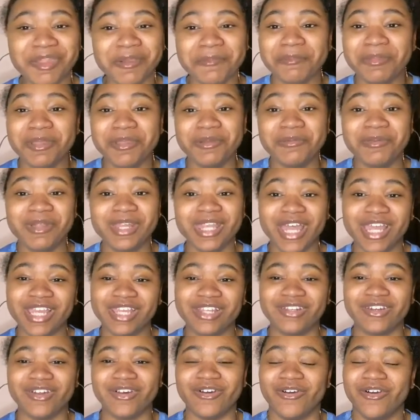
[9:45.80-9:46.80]
people be like,
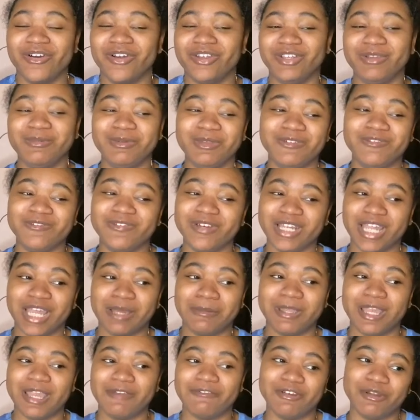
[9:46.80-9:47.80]
no, you be funny. I
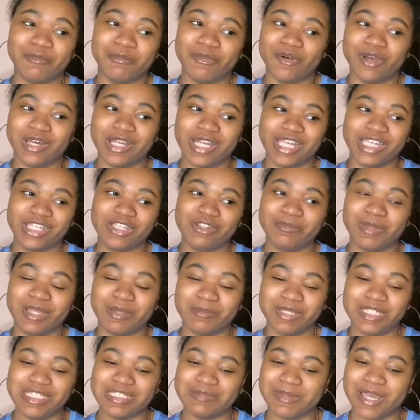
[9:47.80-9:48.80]
be having a ball. Like you make
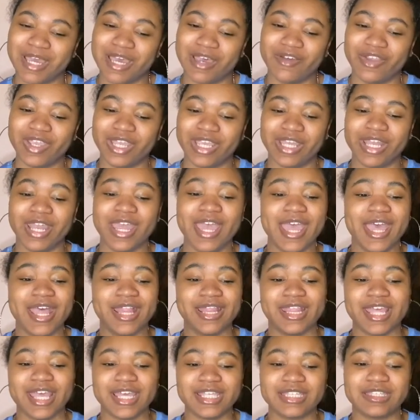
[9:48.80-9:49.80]
me smile, and
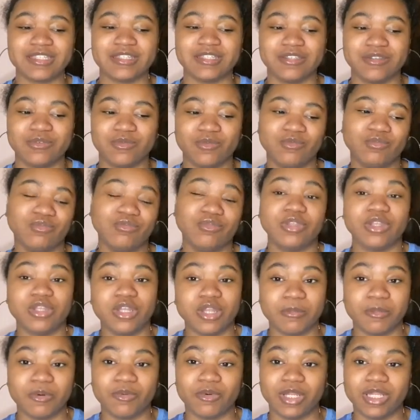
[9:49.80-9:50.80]
that's the
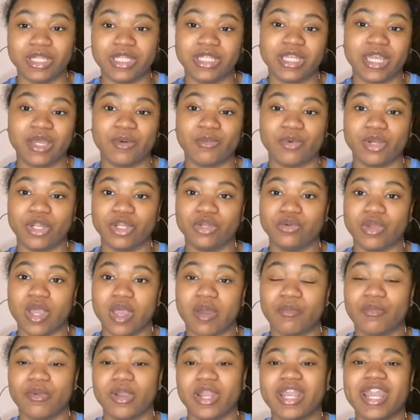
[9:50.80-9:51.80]
number one thing I want to do. I
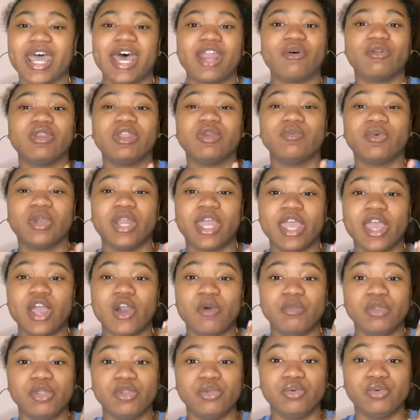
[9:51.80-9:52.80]
not only want to
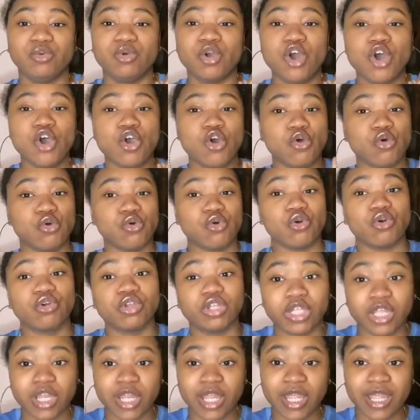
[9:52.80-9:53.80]
help you grow
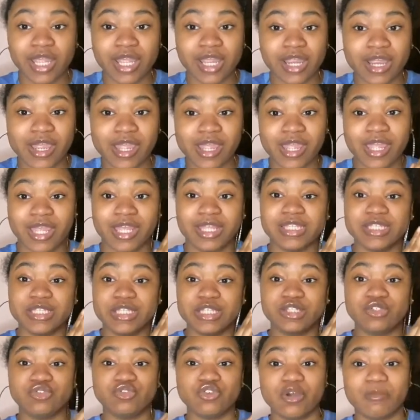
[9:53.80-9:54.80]
your hair and
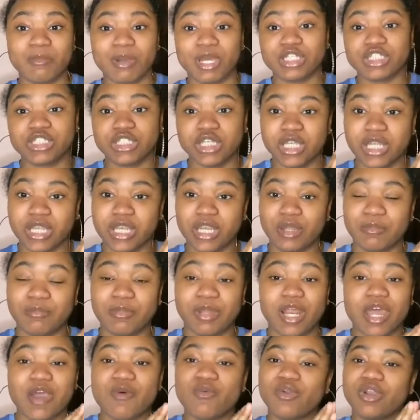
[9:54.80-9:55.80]
teach you about your hair, but
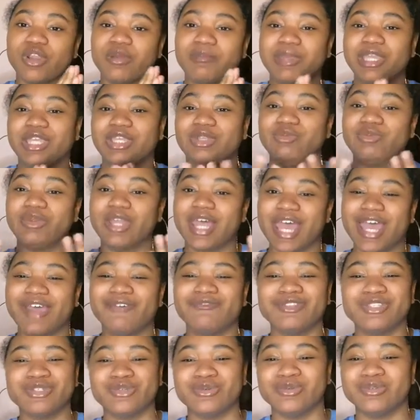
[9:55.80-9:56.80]
I want to make you
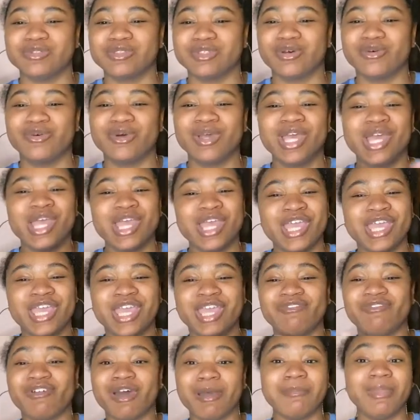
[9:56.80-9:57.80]
laugh too. So
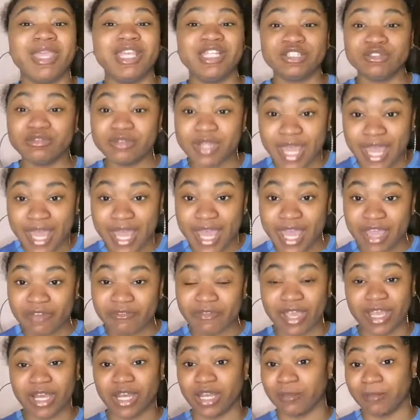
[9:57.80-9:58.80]
if I made you laugh,
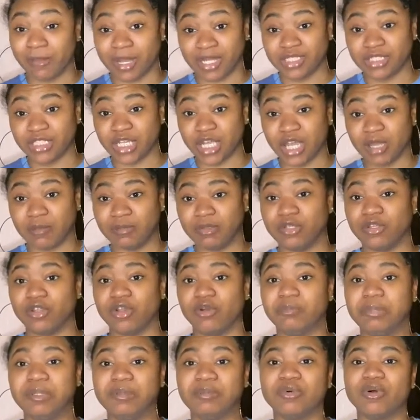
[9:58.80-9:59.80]
I did my job. You know,
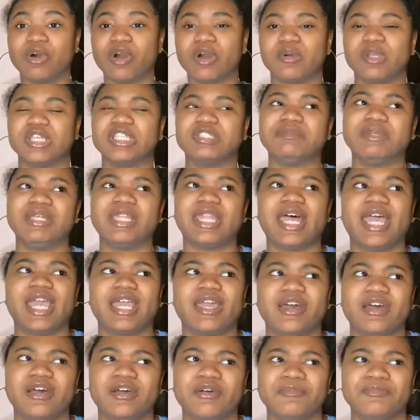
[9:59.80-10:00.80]
people always be like,
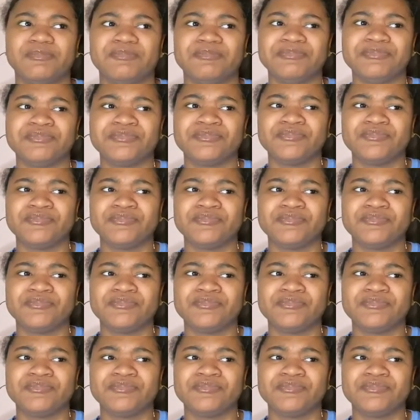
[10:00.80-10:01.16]
um,